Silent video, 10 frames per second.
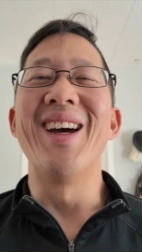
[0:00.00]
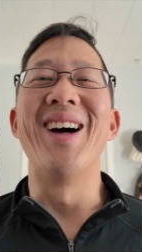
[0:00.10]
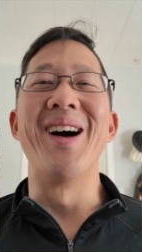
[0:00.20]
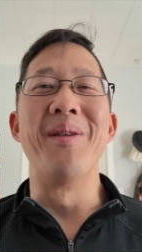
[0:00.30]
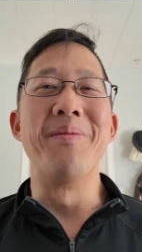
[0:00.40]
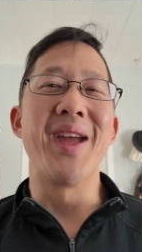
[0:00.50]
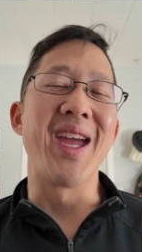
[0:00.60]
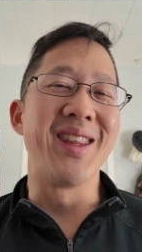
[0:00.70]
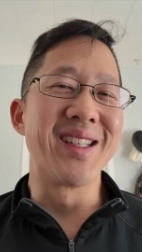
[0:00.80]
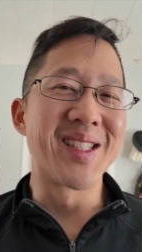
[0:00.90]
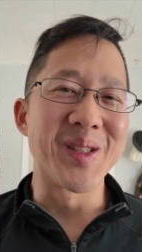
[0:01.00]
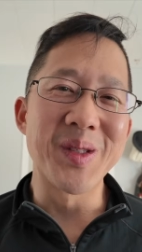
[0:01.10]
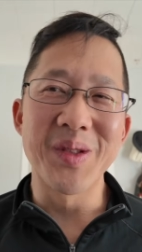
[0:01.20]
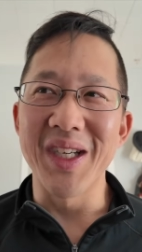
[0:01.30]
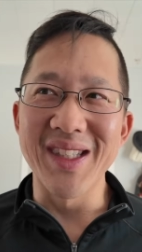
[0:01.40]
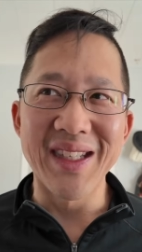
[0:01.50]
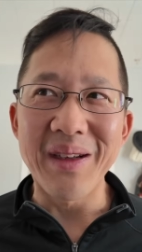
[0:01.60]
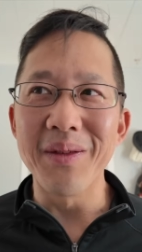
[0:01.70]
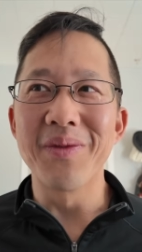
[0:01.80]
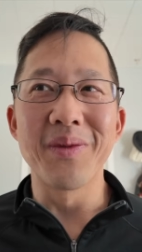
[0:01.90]
Um, and the surgery
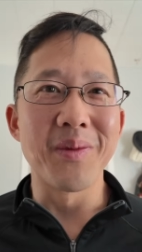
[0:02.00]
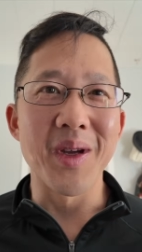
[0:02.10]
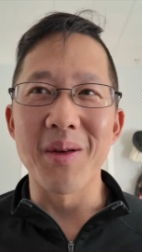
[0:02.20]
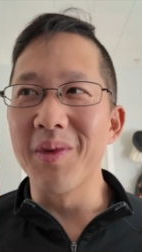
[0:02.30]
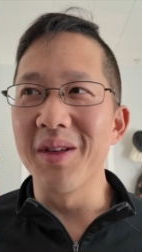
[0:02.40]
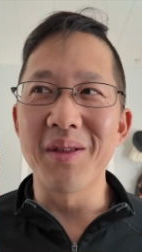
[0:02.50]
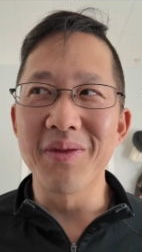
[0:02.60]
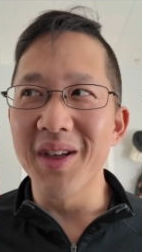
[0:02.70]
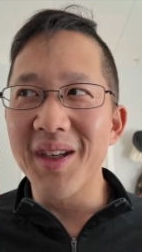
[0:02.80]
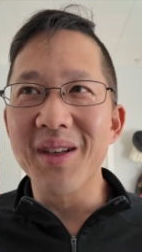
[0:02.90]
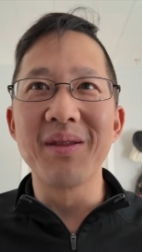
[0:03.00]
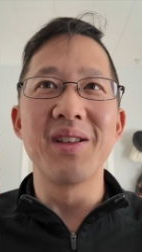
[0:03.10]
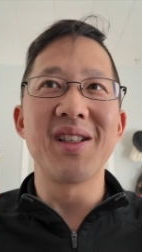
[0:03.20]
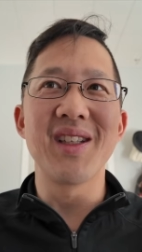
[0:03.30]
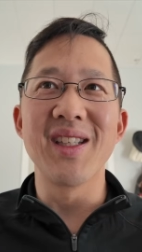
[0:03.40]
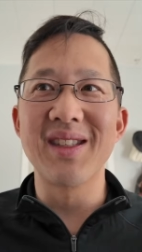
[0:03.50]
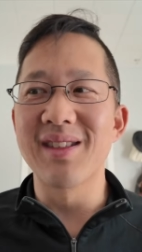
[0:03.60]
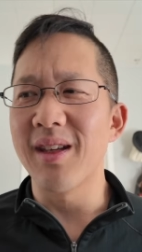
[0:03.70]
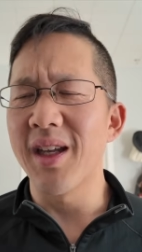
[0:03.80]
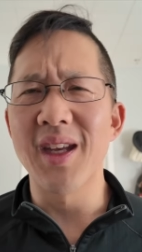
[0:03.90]
itself, whether real or fake, well,
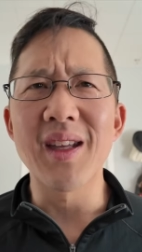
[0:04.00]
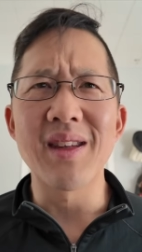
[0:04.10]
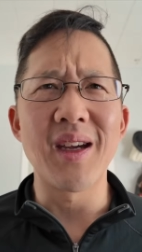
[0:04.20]
it's I think it,